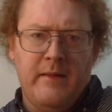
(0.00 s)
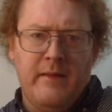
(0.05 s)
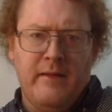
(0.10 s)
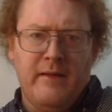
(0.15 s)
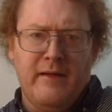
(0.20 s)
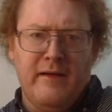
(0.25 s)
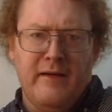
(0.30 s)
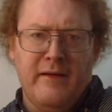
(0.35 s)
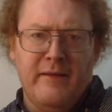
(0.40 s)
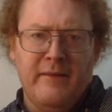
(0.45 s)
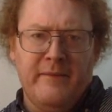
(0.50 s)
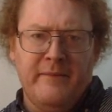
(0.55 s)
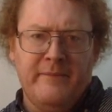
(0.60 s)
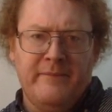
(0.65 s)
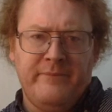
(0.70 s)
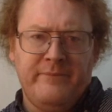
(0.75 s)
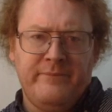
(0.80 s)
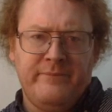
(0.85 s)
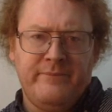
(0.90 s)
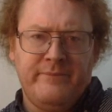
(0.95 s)

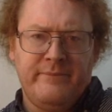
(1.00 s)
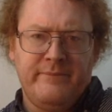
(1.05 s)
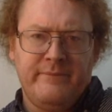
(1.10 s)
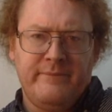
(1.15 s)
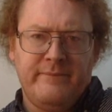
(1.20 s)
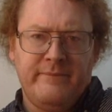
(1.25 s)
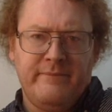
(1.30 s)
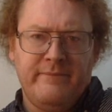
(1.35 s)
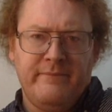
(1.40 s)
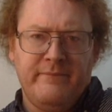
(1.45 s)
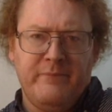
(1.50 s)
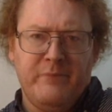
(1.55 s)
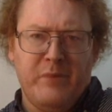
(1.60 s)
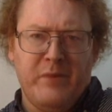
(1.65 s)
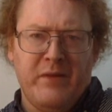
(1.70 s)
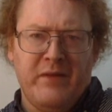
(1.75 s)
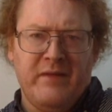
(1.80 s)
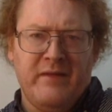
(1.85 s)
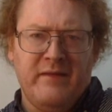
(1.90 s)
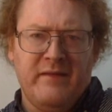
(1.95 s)

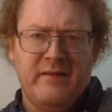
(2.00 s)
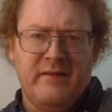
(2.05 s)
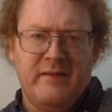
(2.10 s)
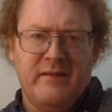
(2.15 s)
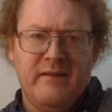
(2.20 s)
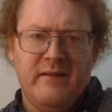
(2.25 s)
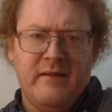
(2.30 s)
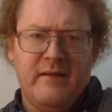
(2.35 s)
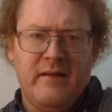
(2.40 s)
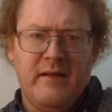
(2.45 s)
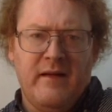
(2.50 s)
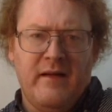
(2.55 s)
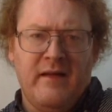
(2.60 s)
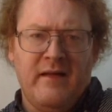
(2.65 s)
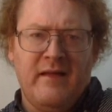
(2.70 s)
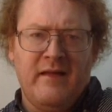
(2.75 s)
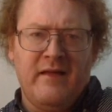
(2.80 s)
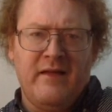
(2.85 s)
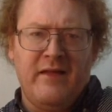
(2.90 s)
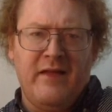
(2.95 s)
But
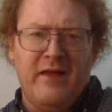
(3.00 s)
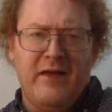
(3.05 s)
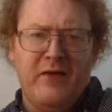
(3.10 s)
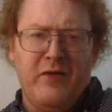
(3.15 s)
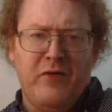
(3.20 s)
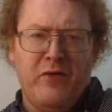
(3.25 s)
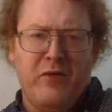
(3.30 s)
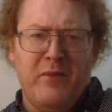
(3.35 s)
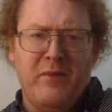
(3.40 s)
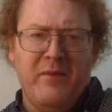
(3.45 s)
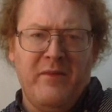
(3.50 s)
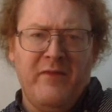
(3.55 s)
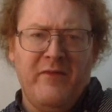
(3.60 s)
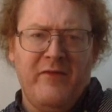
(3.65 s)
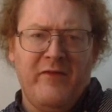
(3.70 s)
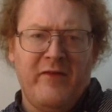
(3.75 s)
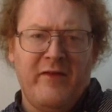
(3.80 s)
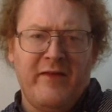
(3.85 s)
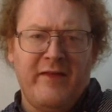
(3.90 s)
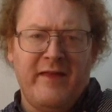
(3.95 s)
a lot of horror
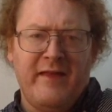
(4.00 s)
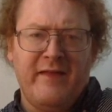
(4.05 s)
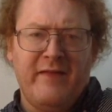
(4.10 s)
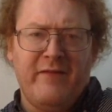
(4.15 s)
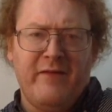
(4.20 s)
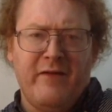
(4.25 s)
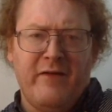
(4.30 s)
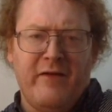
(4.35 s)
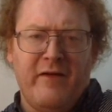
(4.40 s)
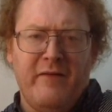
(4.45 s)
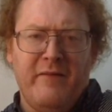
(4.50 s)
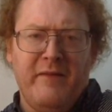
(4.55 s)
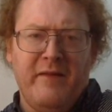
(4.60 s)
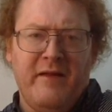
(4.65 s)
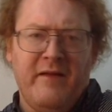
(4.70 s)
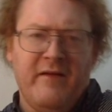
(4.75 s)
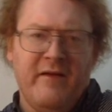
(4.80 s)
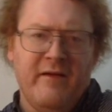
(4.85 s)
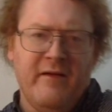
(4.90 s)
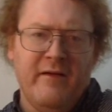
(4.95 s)
movies, I think if they're going to be
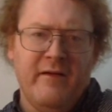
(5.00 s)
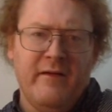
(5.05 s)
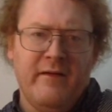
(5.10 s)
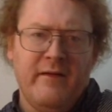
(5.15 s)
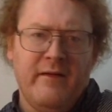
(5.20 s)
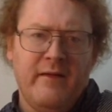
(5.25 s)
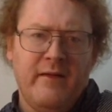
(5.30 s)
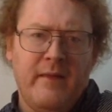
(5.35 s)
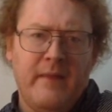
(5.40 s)
good,